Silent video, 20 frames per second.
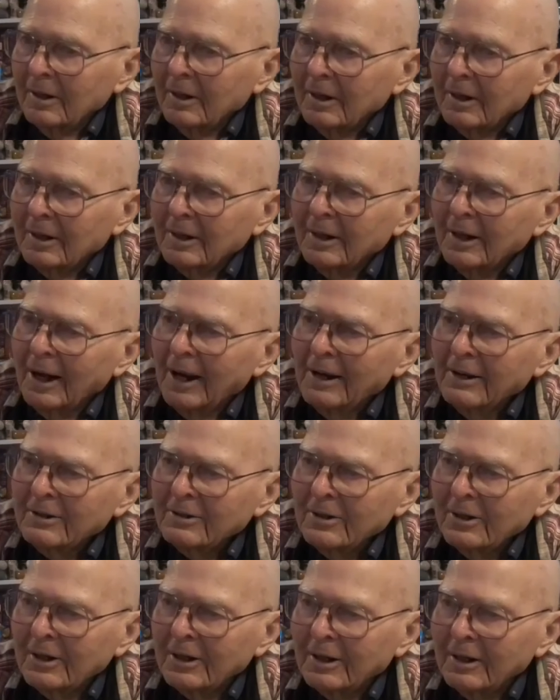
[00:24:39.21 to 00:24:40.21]
And
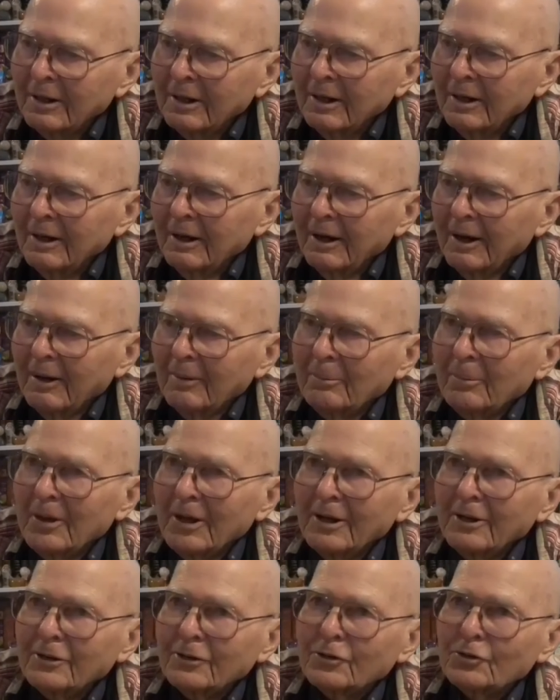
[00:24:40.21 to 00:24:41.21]
actually, I
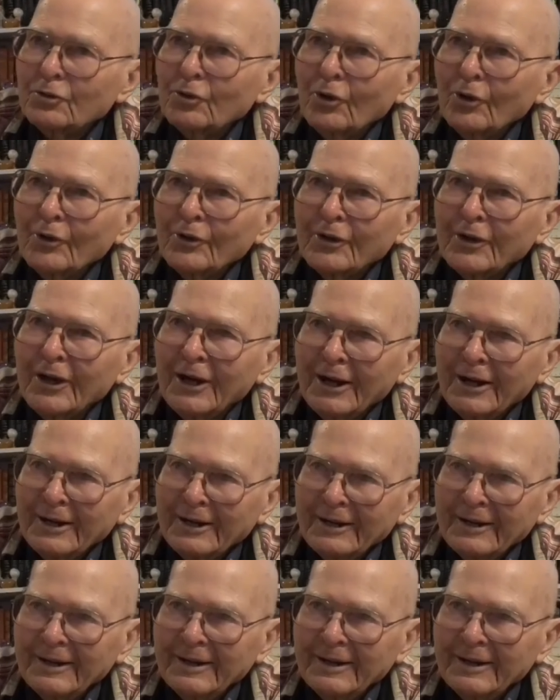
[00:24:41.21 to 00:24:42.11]
made a shortcut